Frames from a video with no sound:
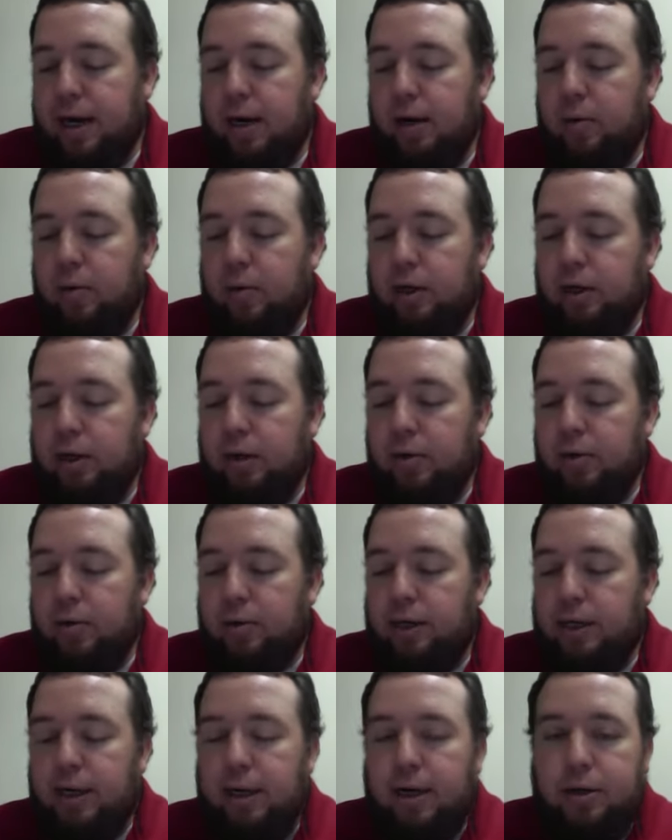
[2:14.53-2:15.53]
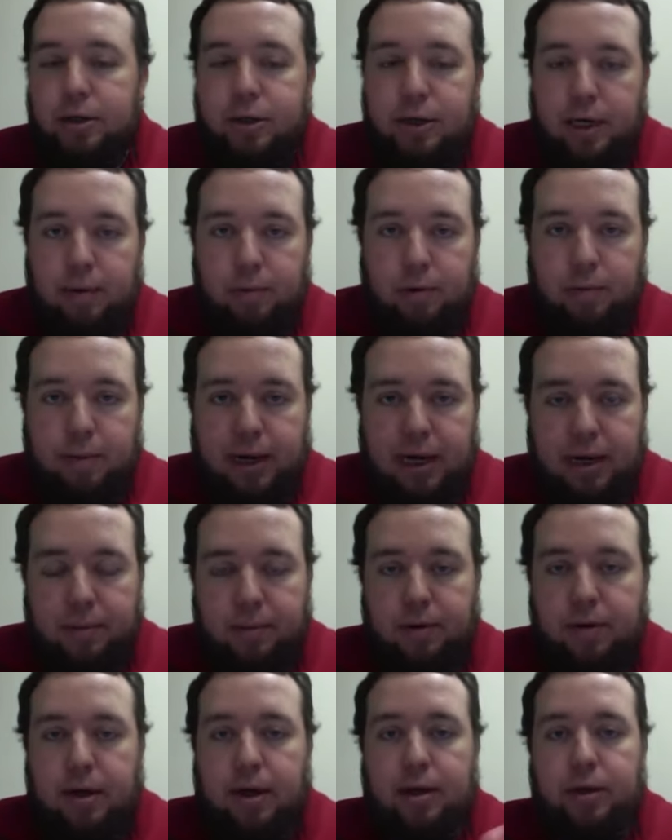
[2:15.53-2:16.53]
when you get out your Hebrew
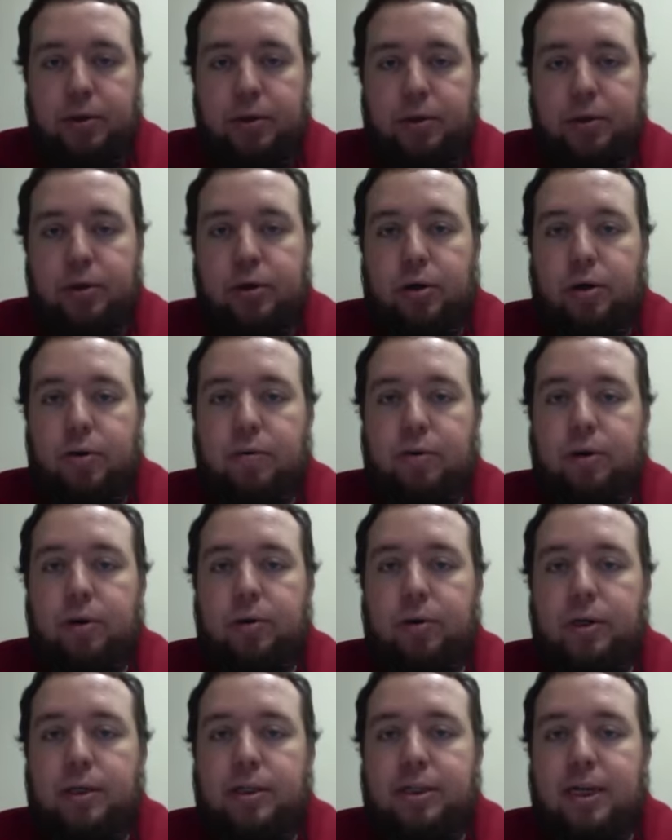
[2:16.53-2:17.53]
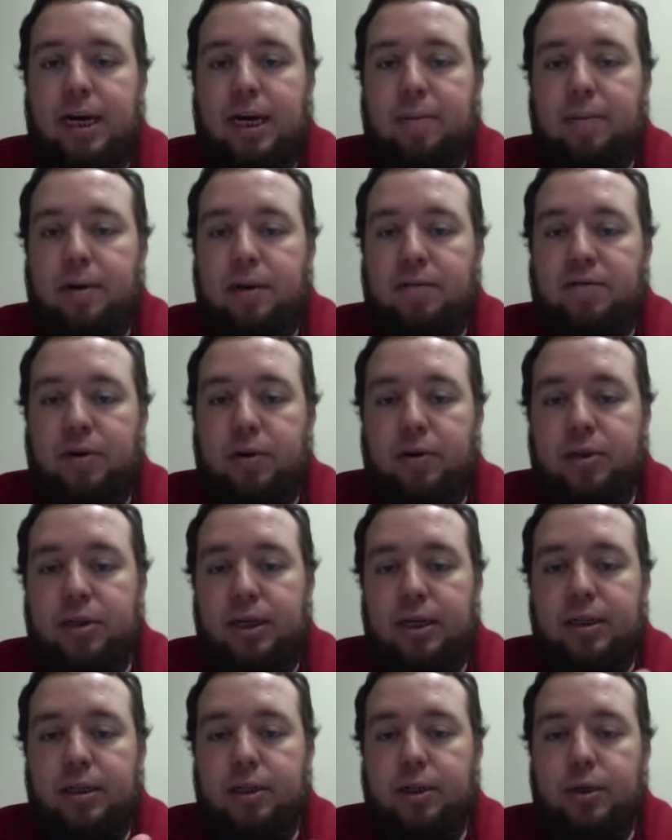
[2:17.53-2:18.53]
Bible and you start your assignment, the first
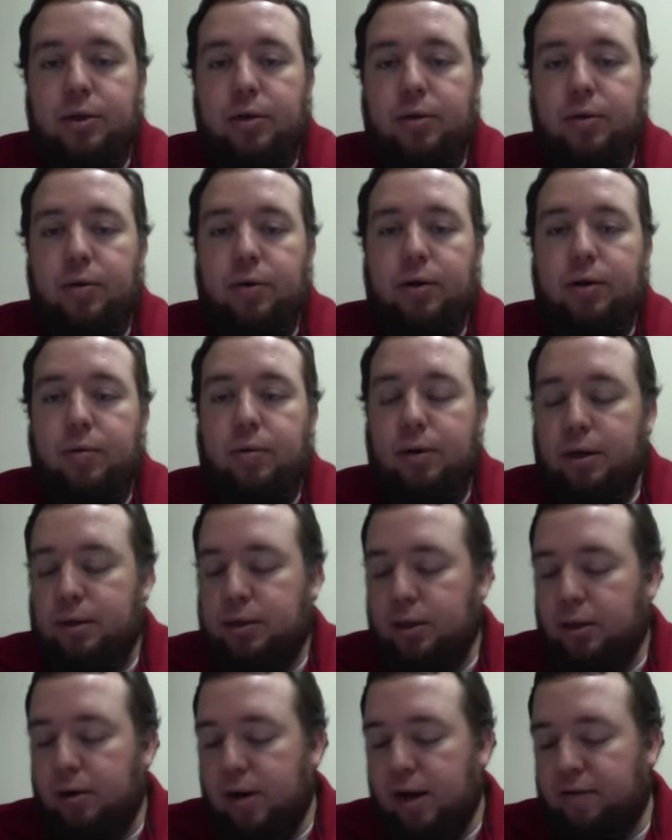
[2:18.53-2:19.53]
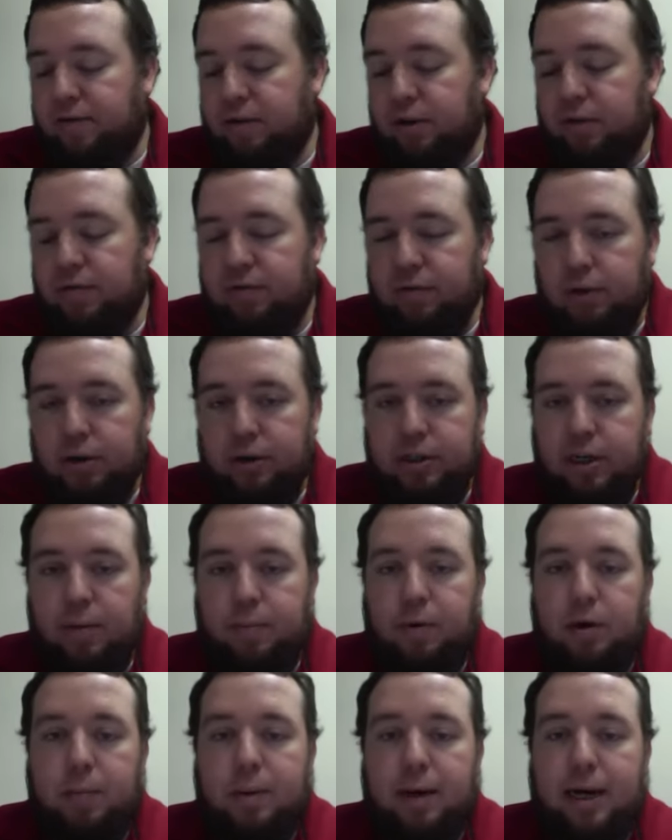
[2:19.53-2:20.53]
thing that you're going to want to do after you've looked
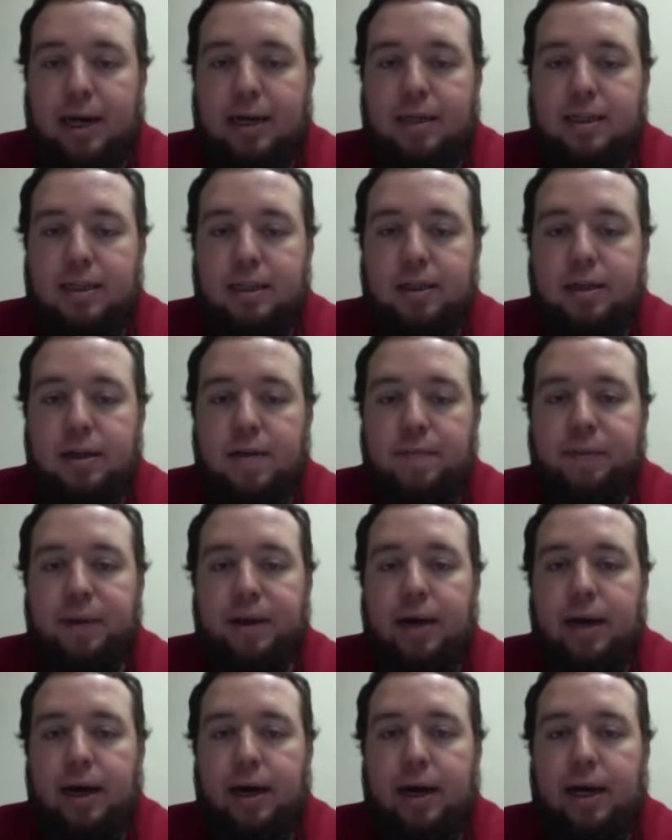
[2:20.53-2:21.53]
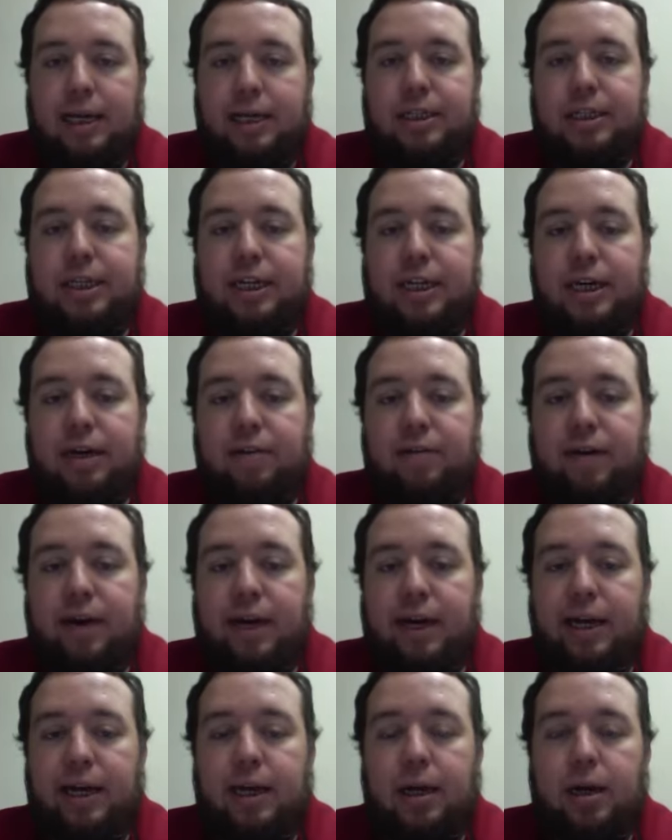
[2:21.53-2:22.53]
up your passage is give
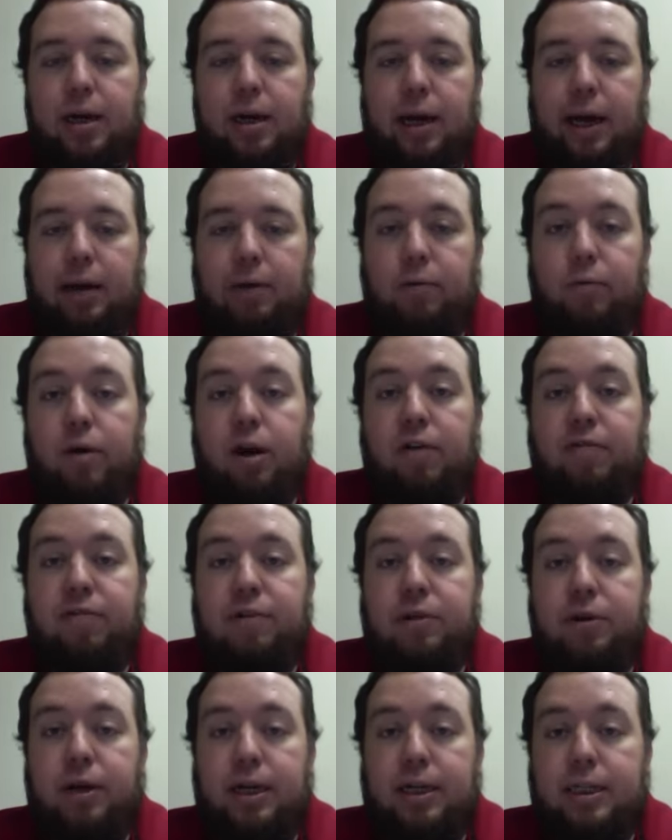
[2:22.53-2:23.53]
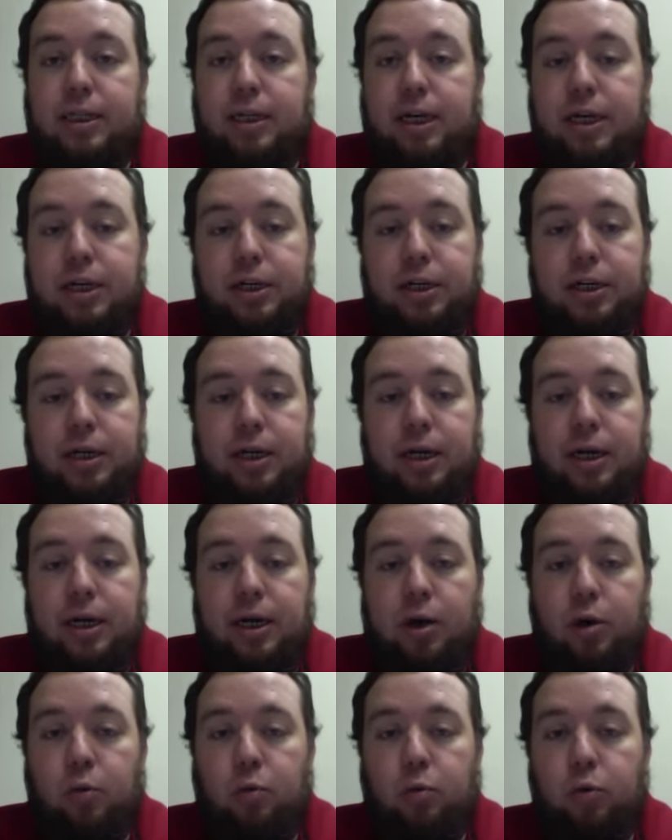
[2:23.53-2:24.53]
a rough translation,
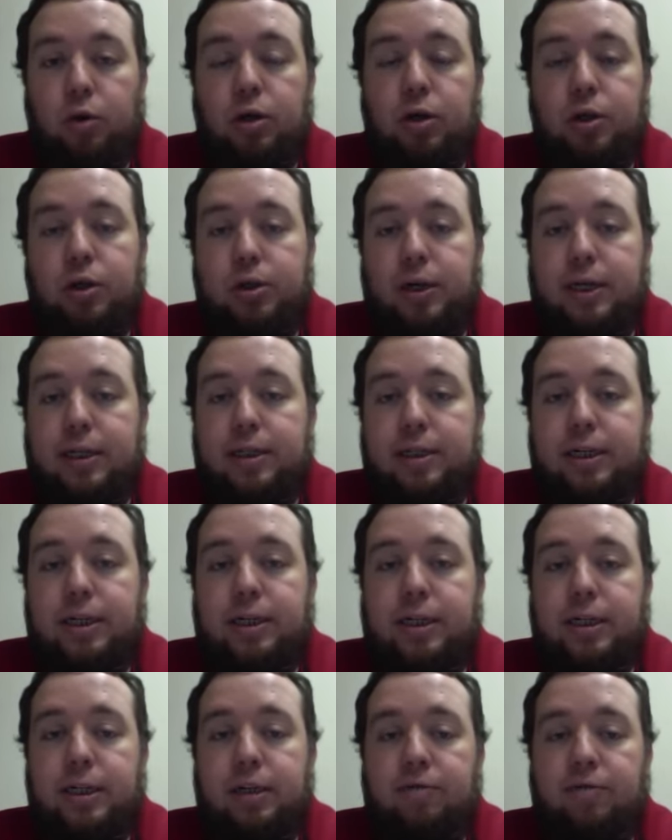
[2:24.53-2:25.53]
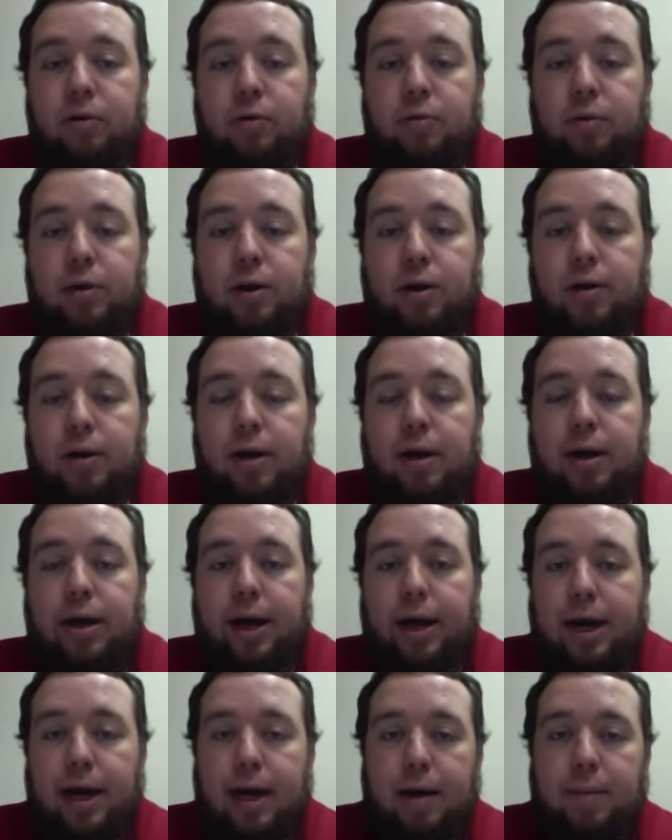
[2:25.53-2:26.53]
a wooden translation, if you will,
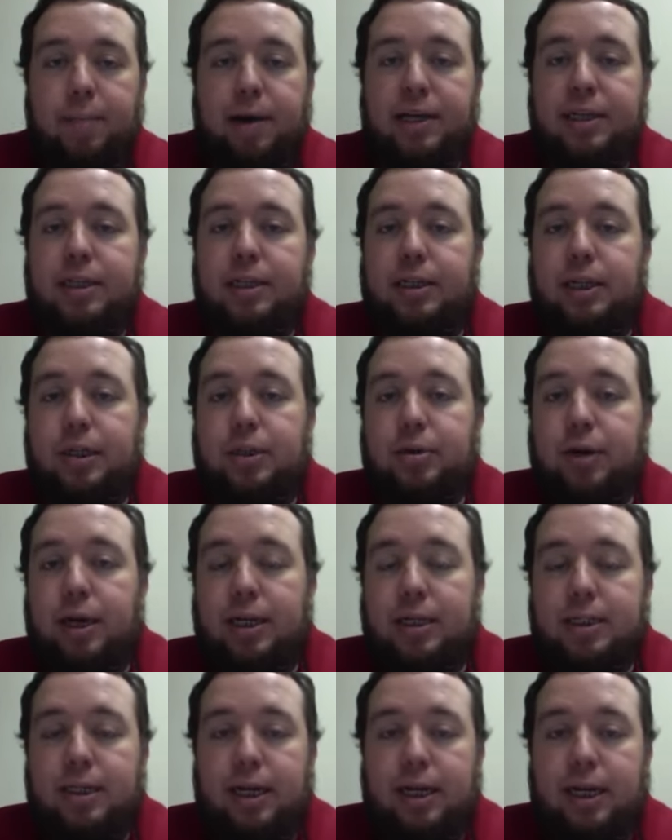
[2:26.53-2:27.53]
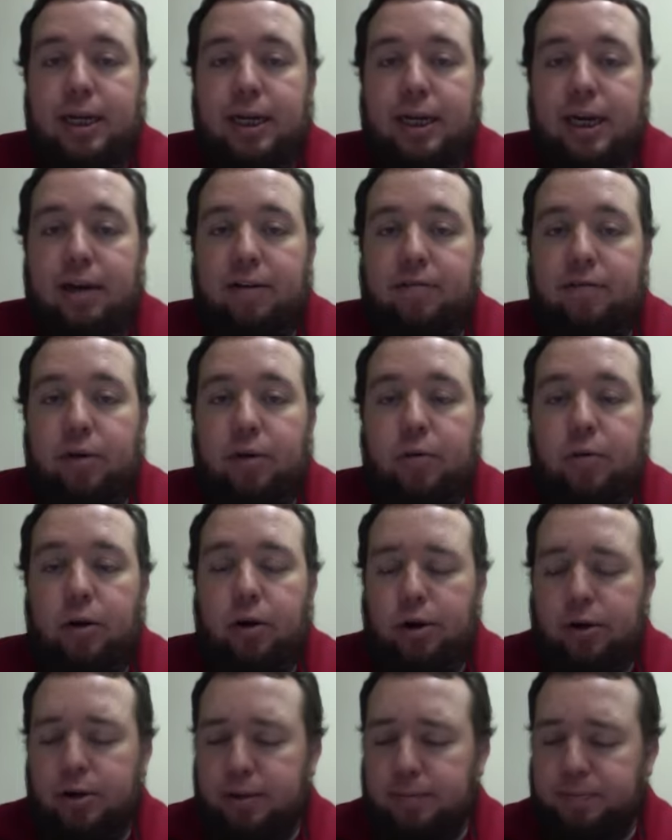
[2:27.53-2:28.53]
basically translating every
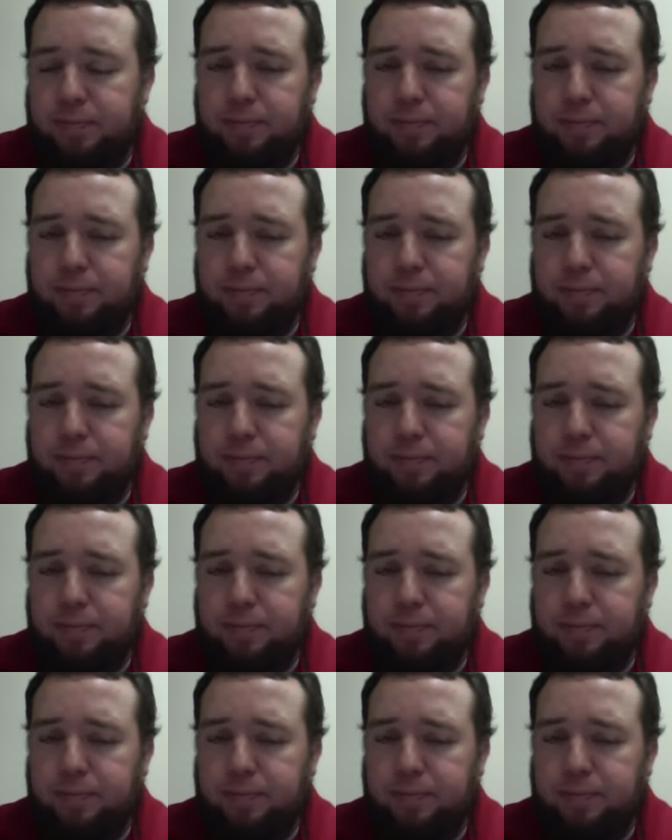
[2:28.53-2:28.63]
word.